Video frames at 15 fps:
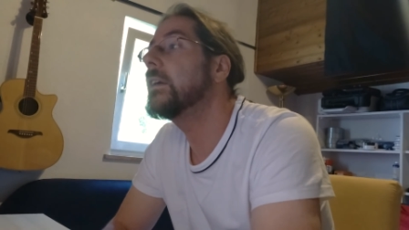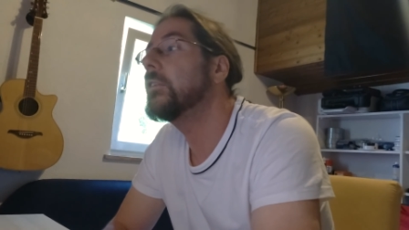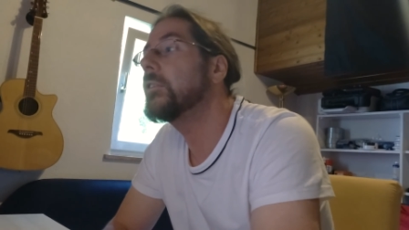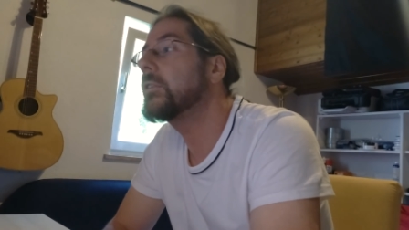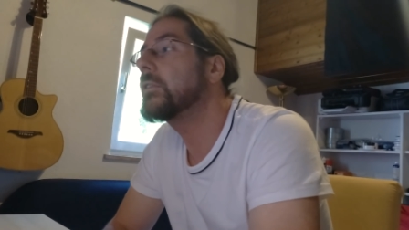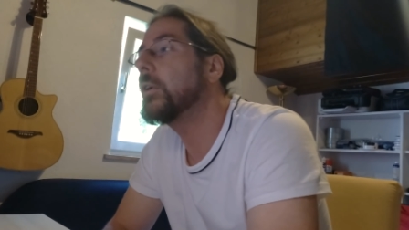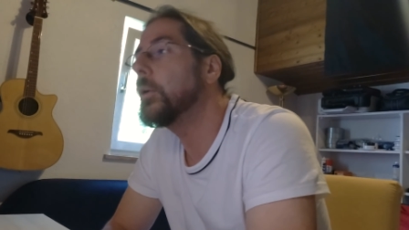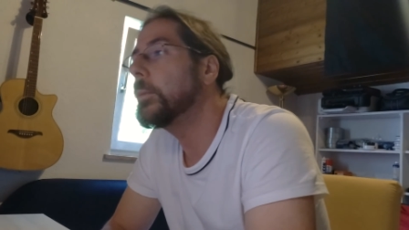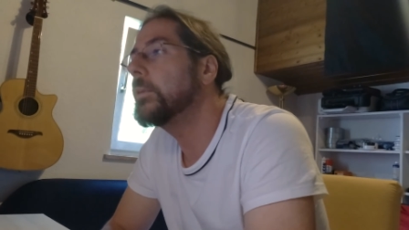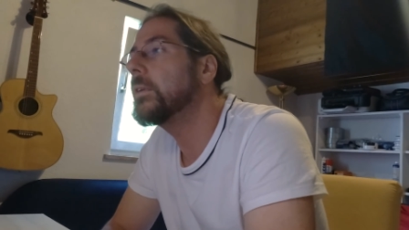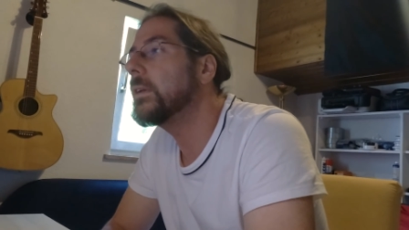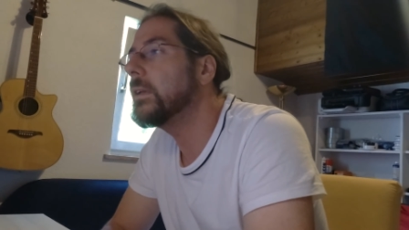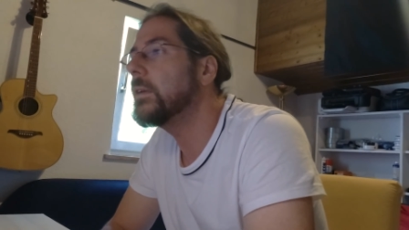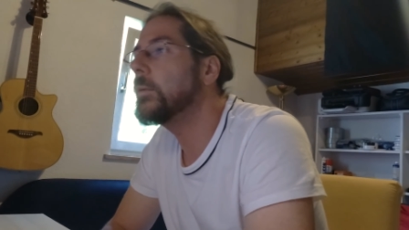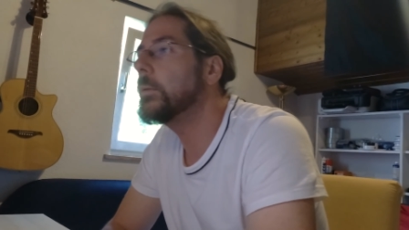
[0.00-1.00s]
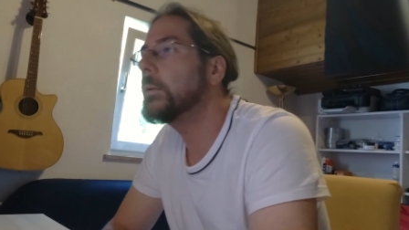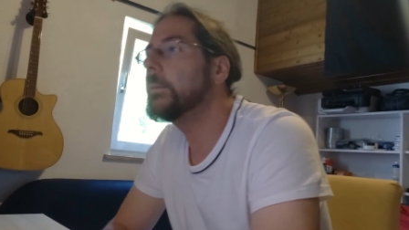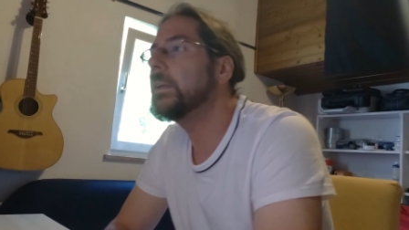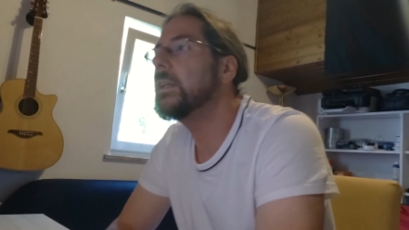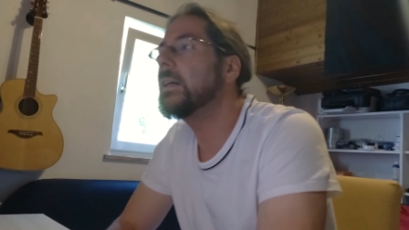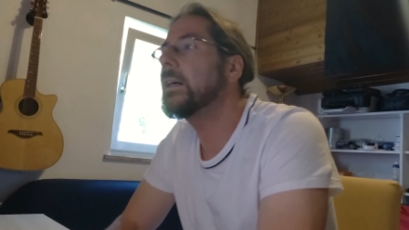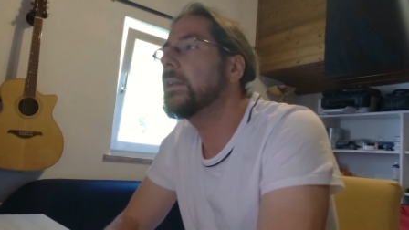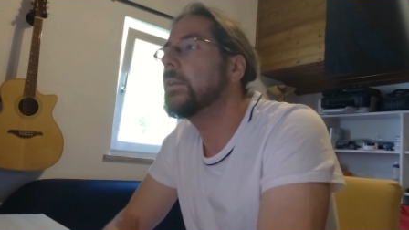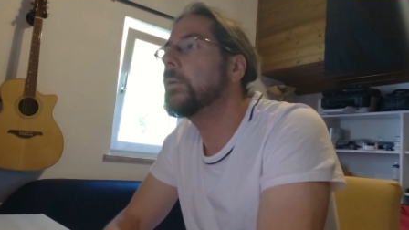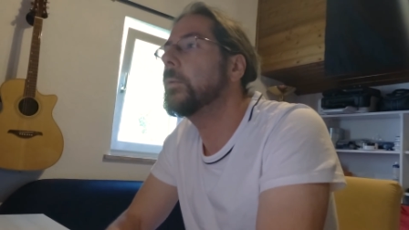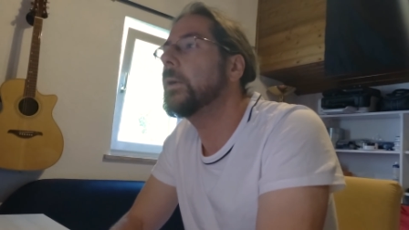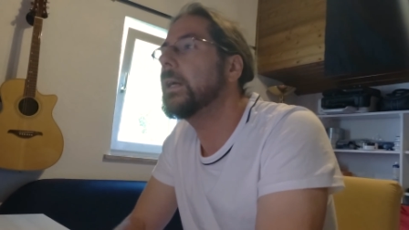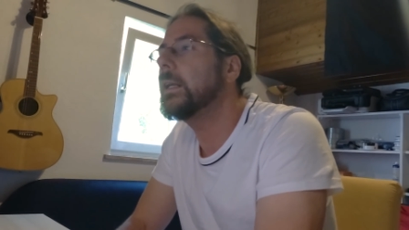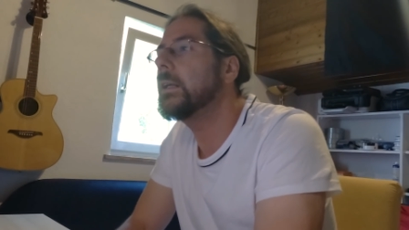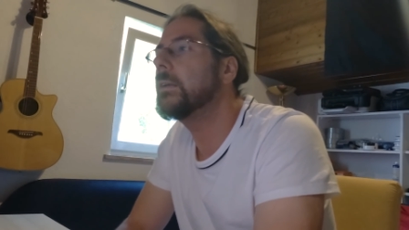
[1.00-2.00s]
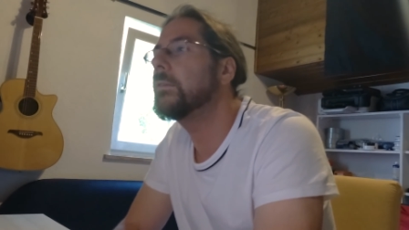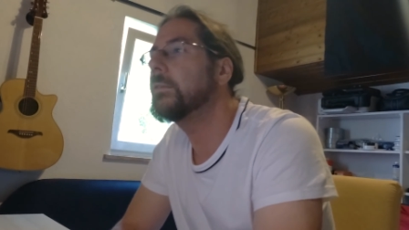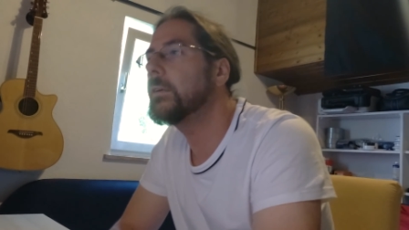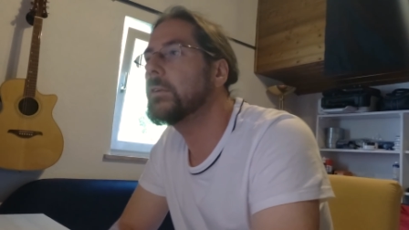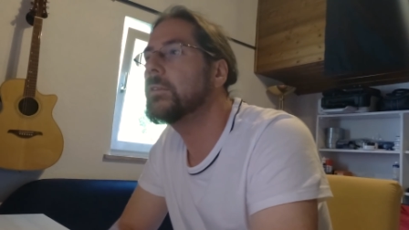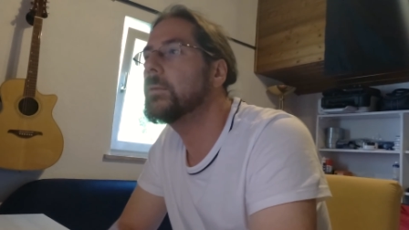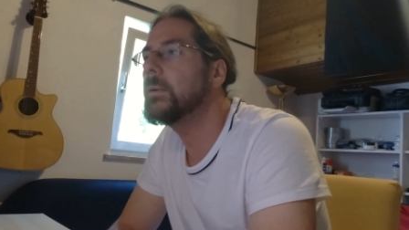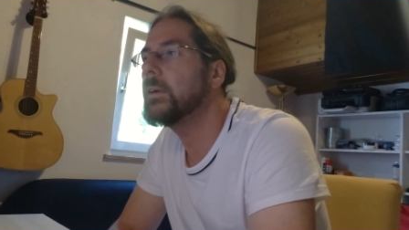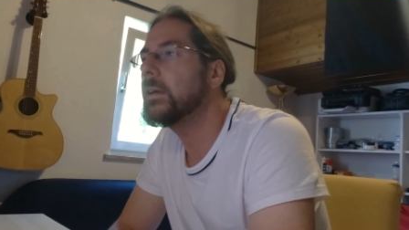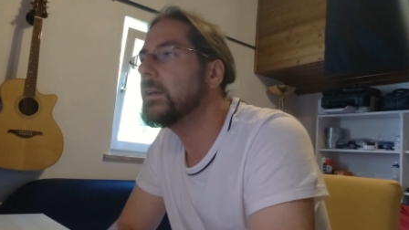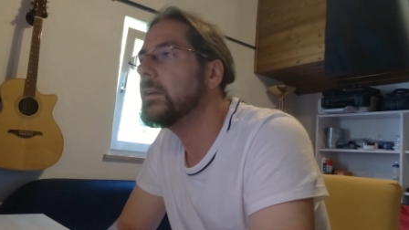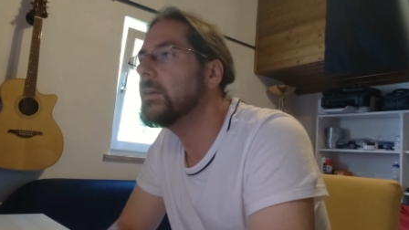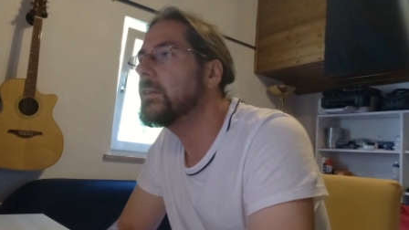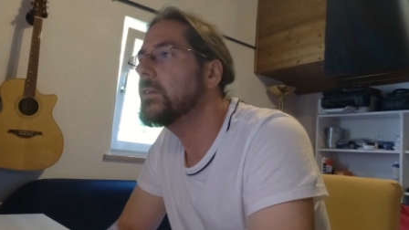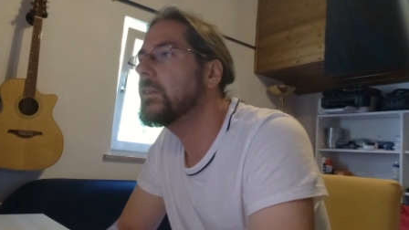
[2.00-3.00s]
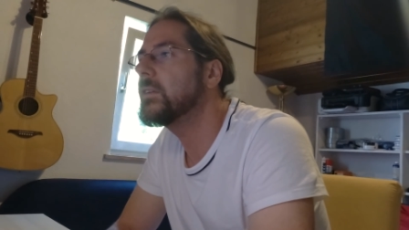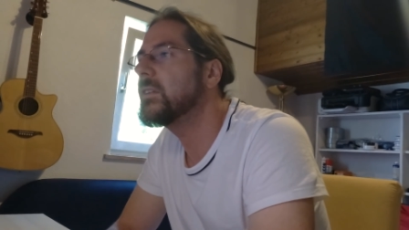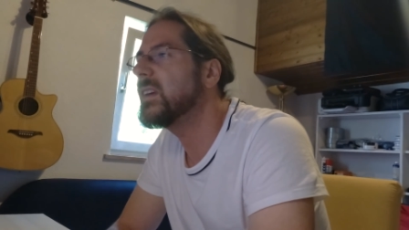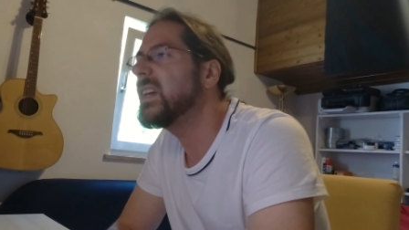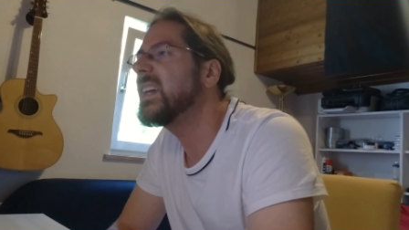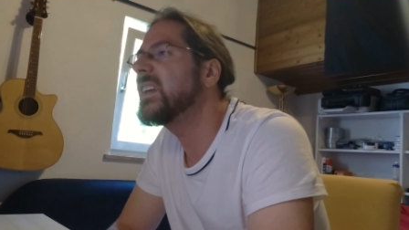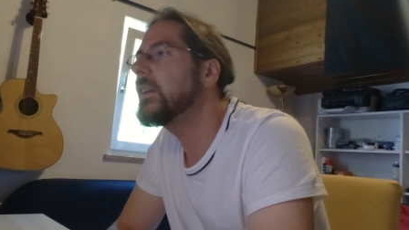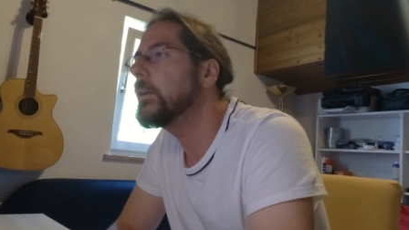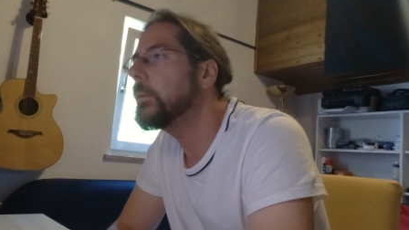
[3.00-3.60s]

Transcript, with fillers: He just hopes that it will be done the way that Volkswagen is saying they